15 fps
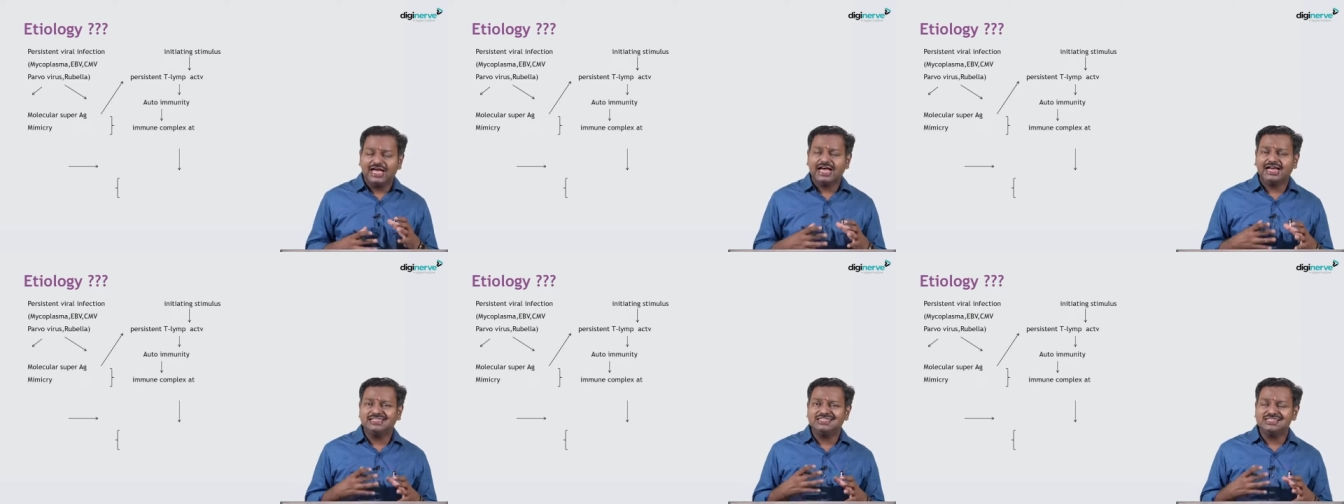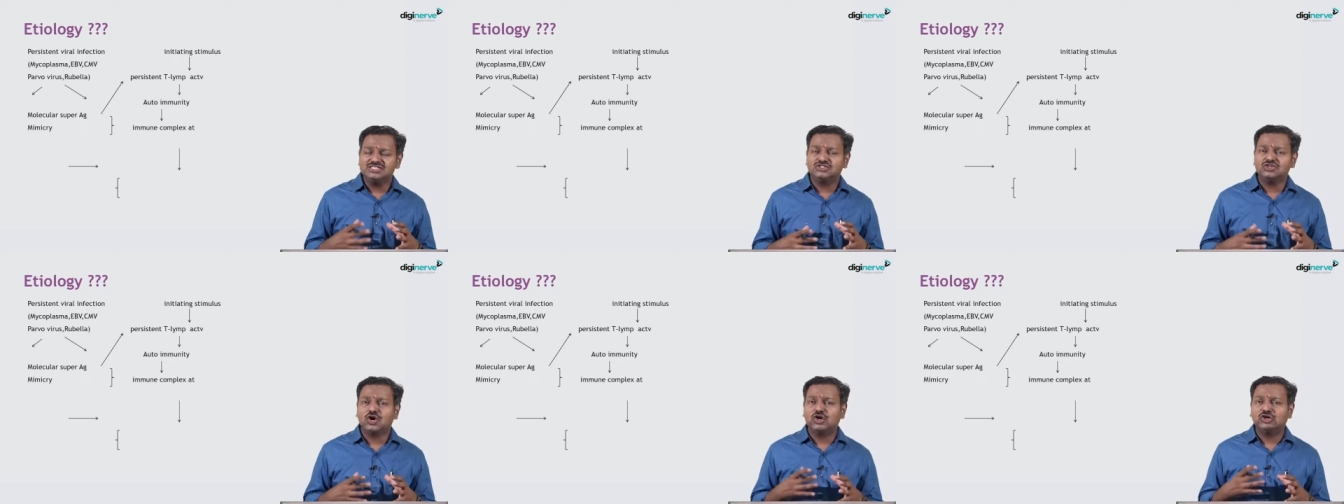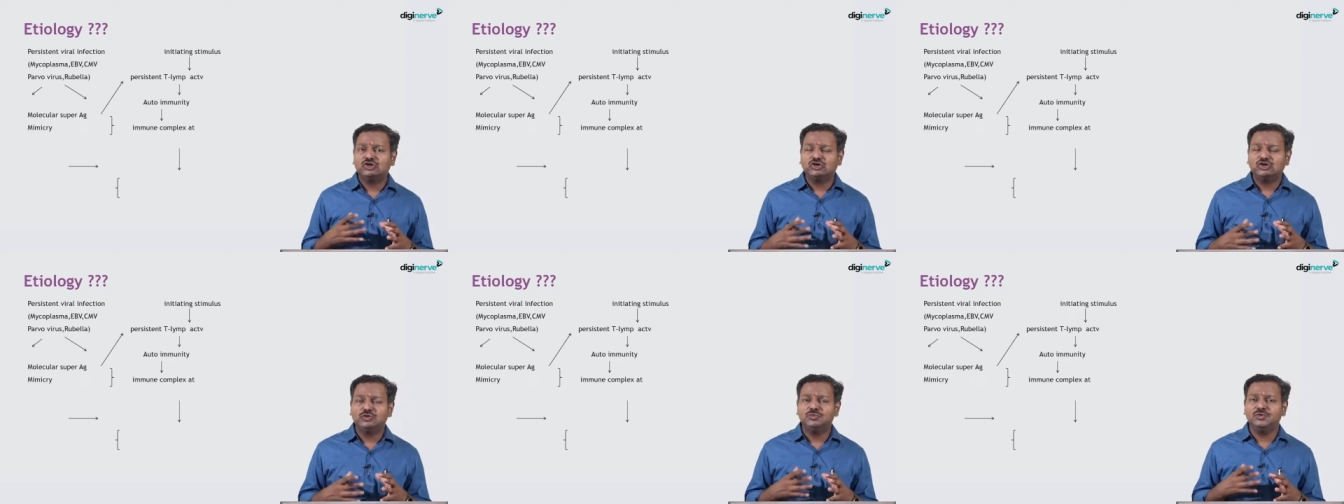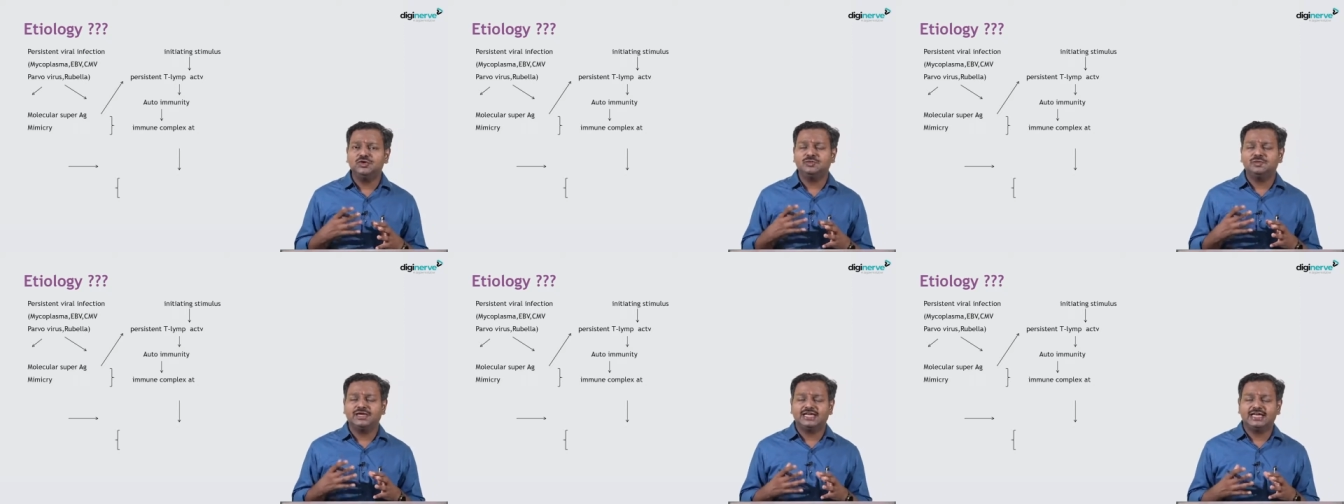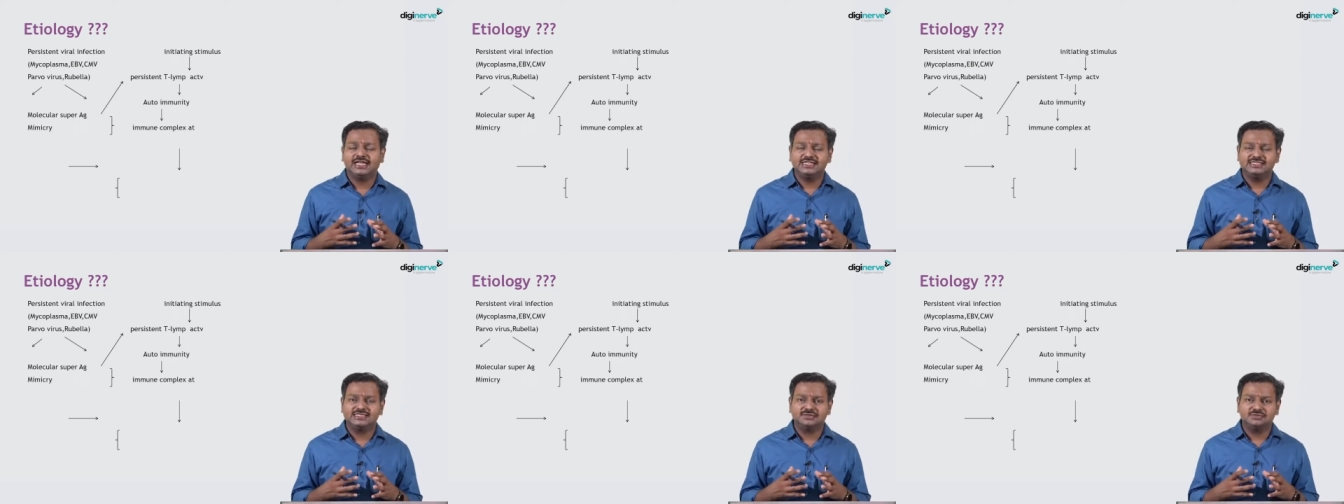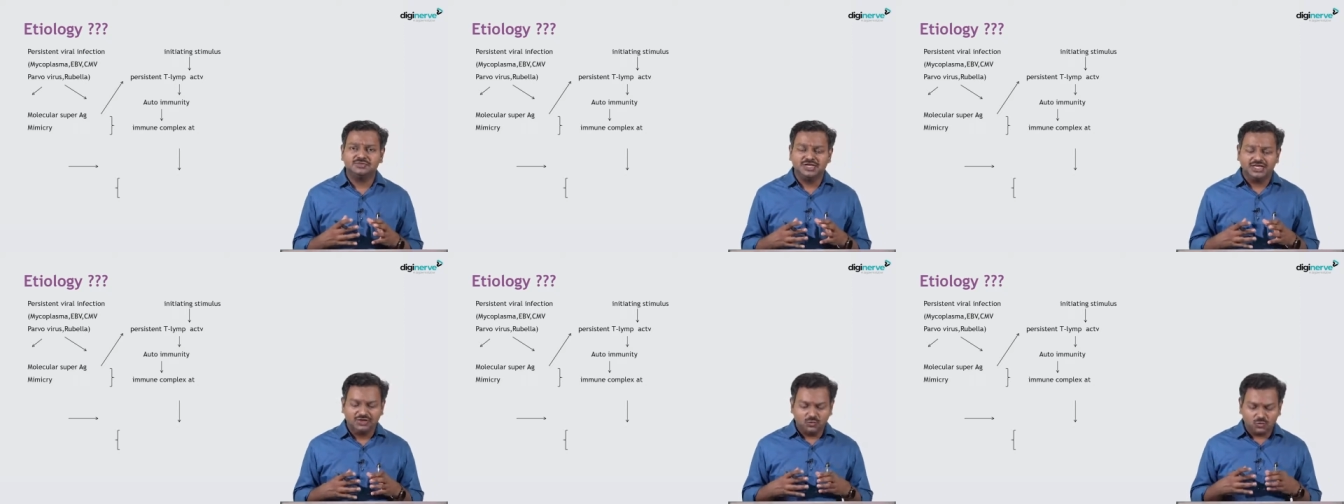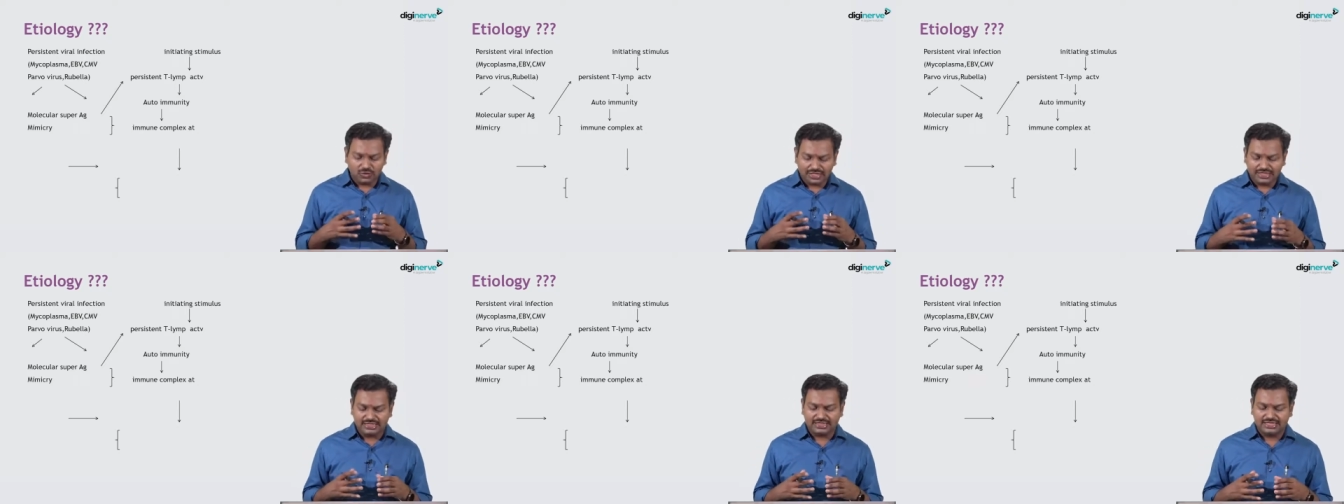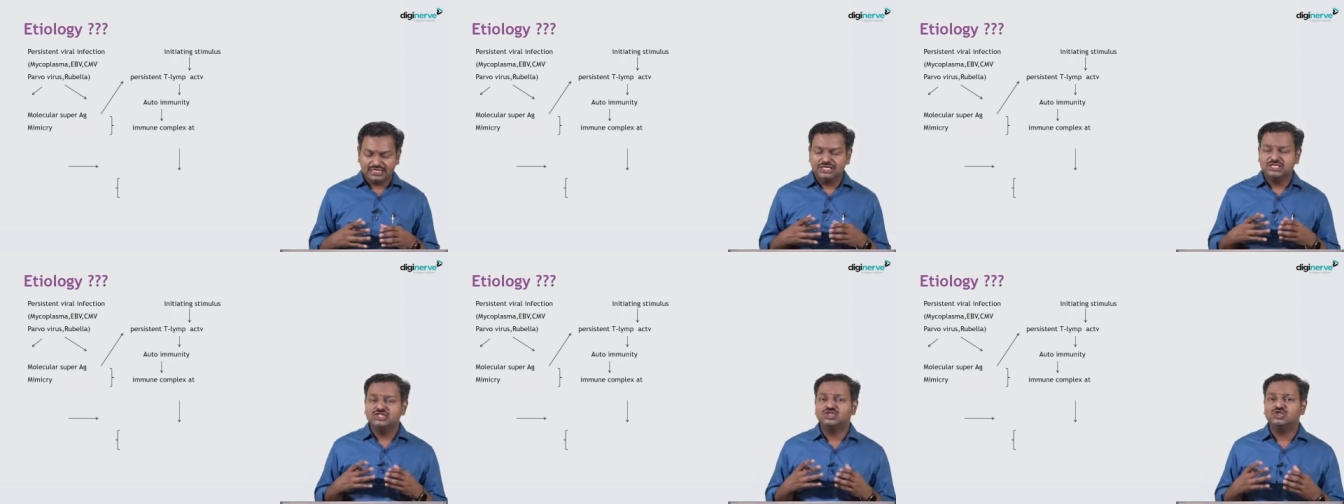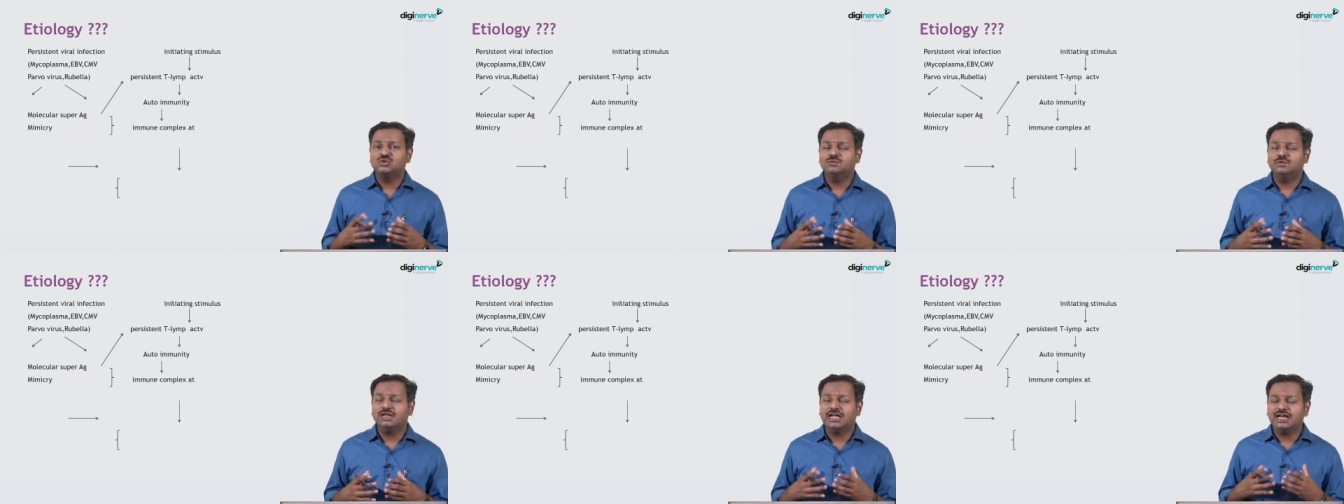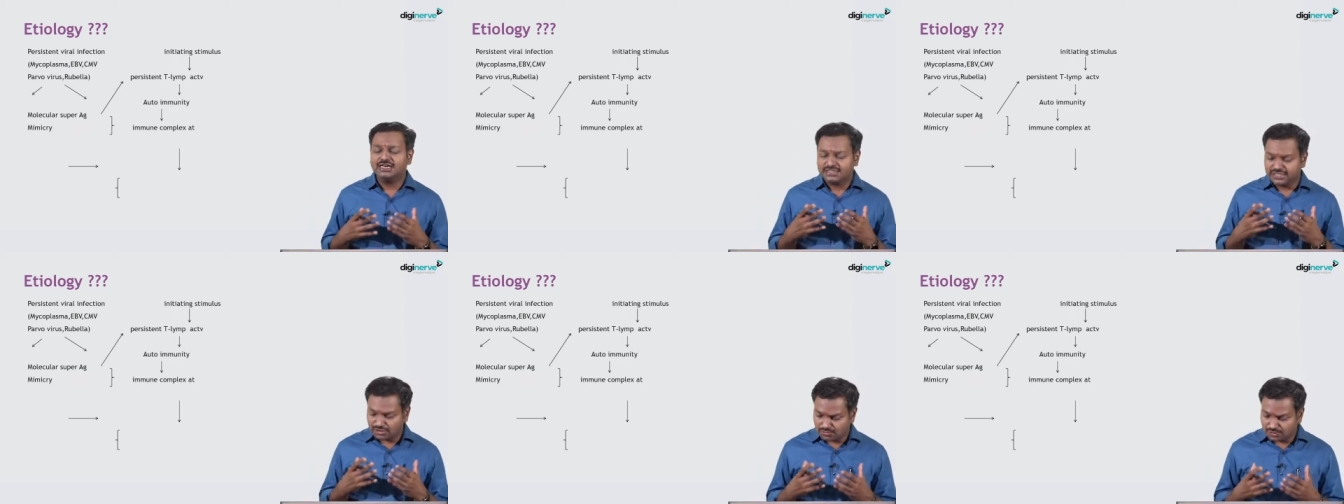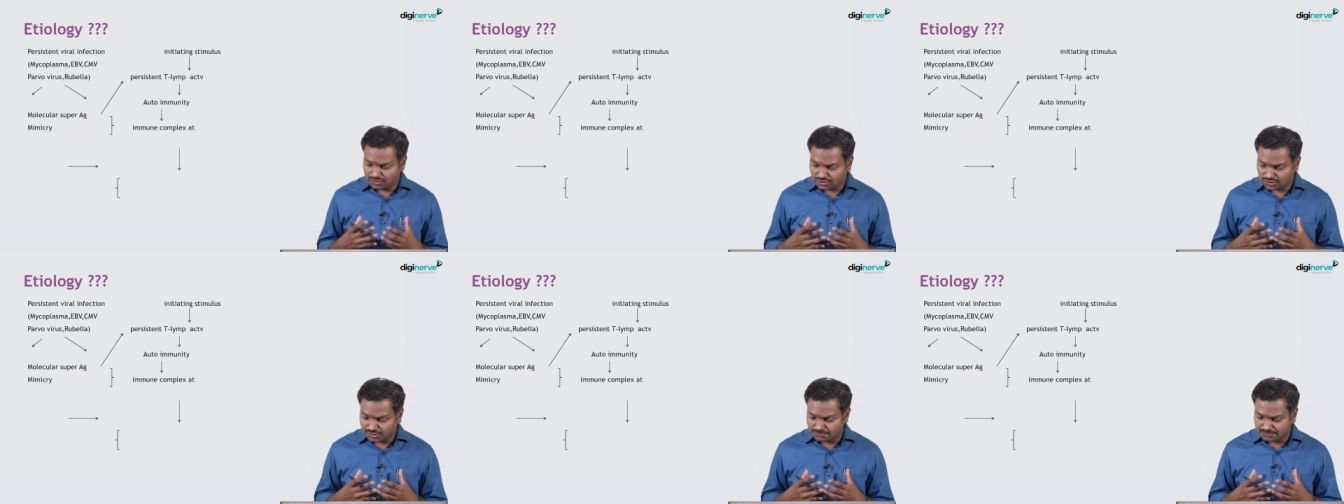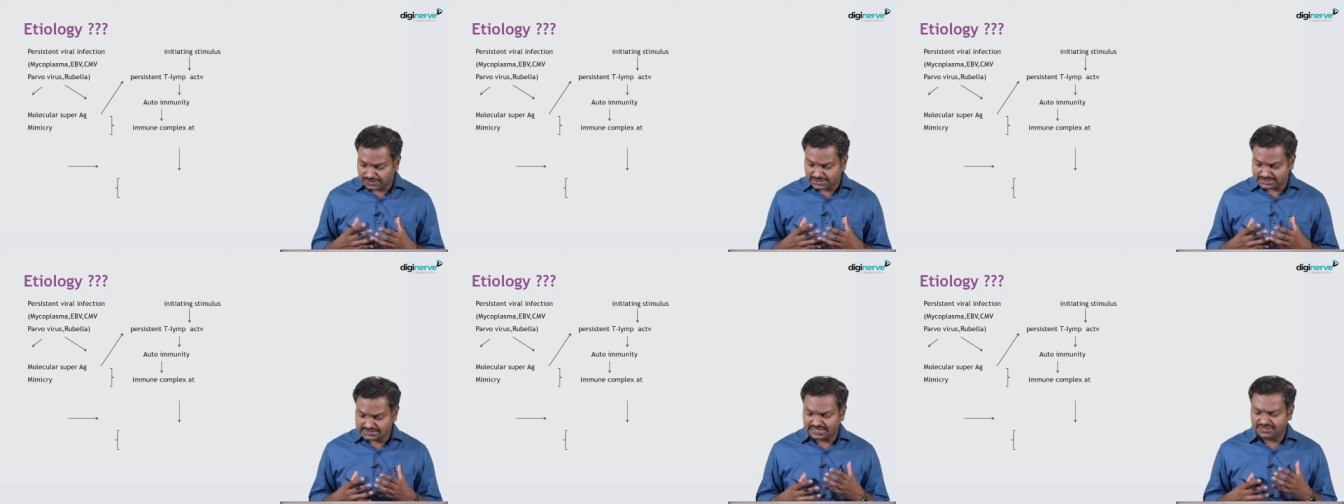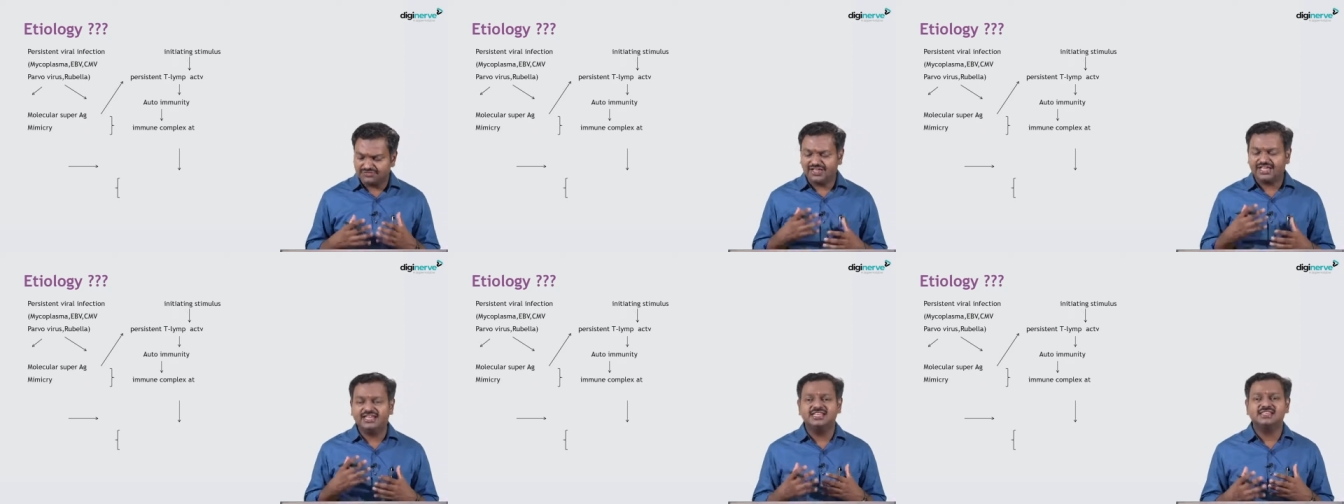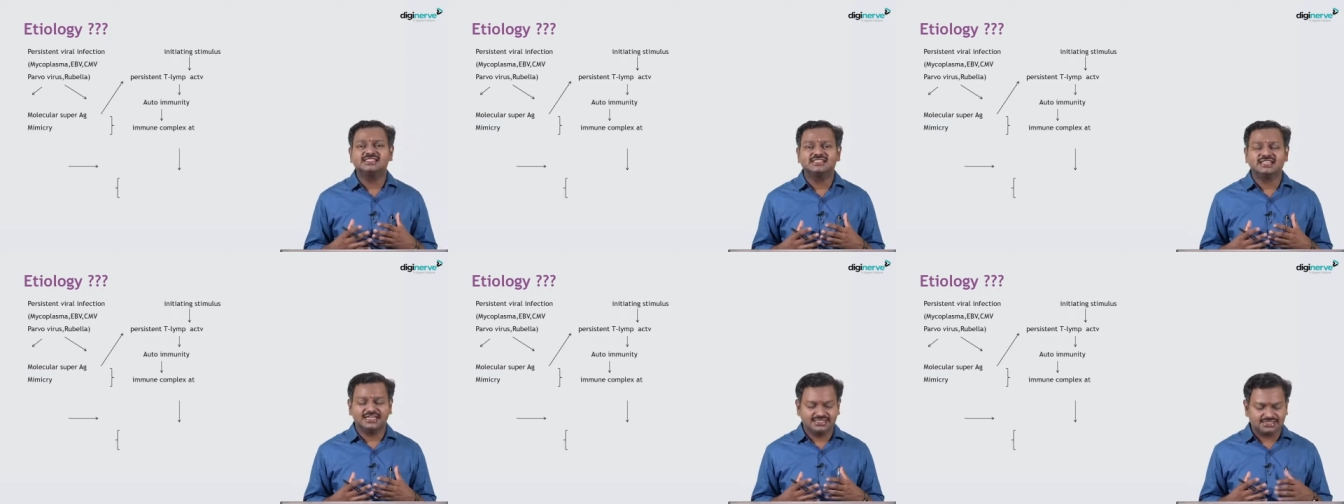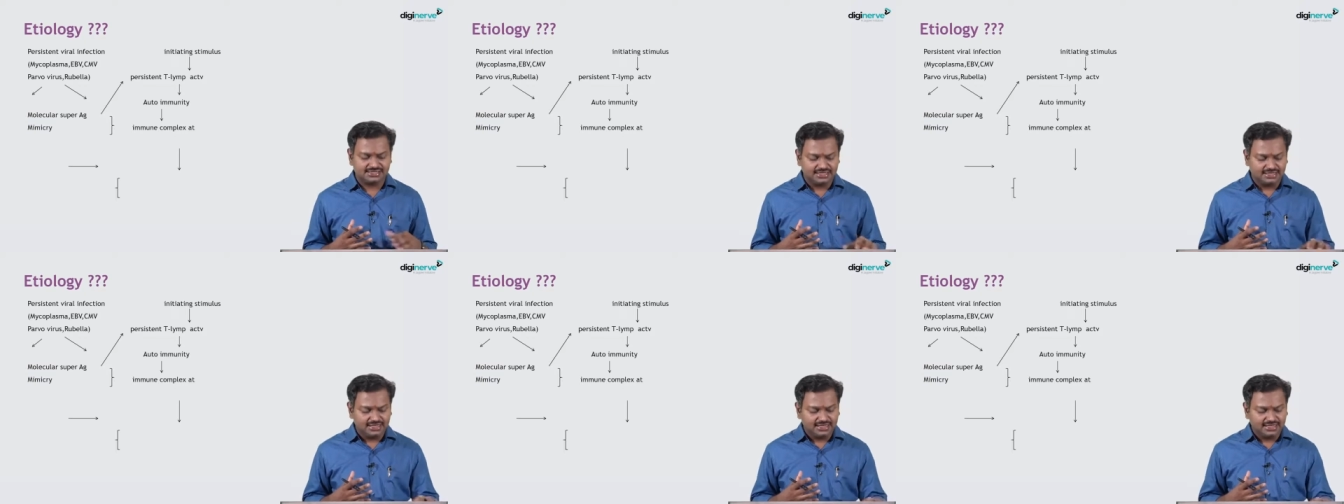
And this autoimmune mechanism will stimulate the immune complex at various sites,